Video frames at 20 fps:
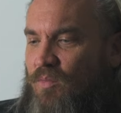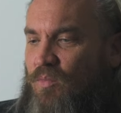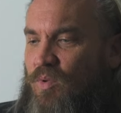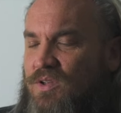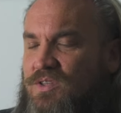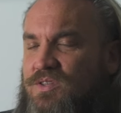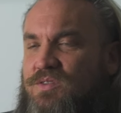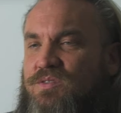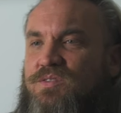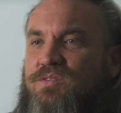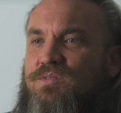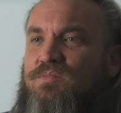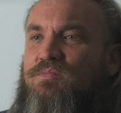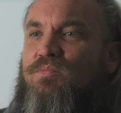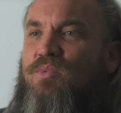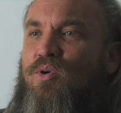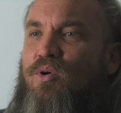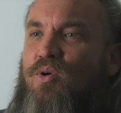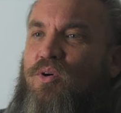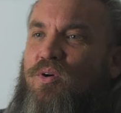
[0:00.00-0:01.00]
What's
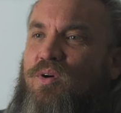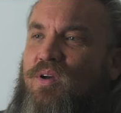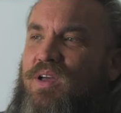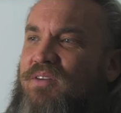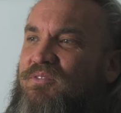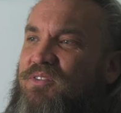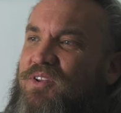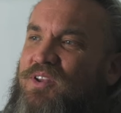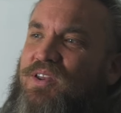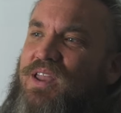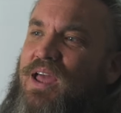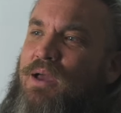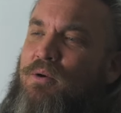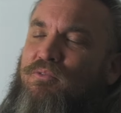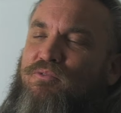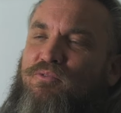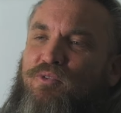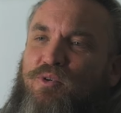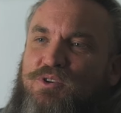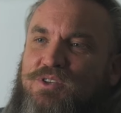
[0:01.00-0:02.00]
more evident
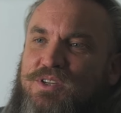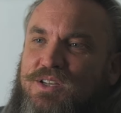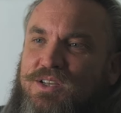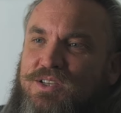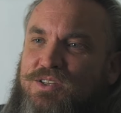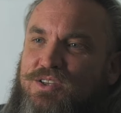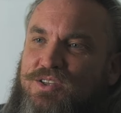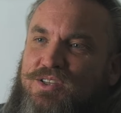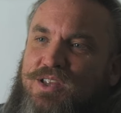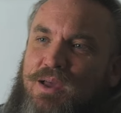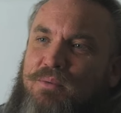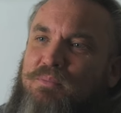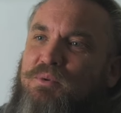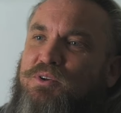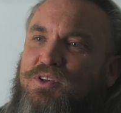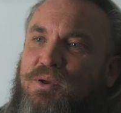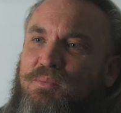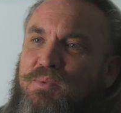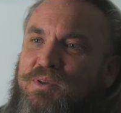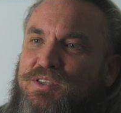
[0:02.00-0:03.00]
now, unfortunately, is just how
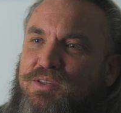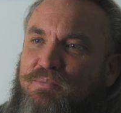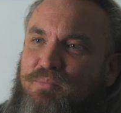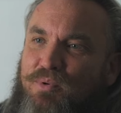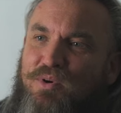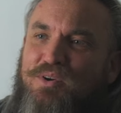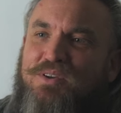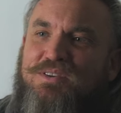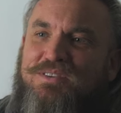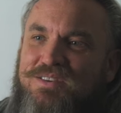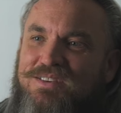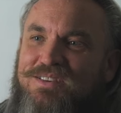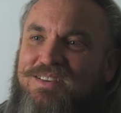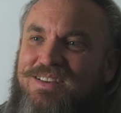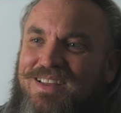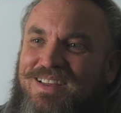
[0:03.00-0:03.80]
much I miss the boys.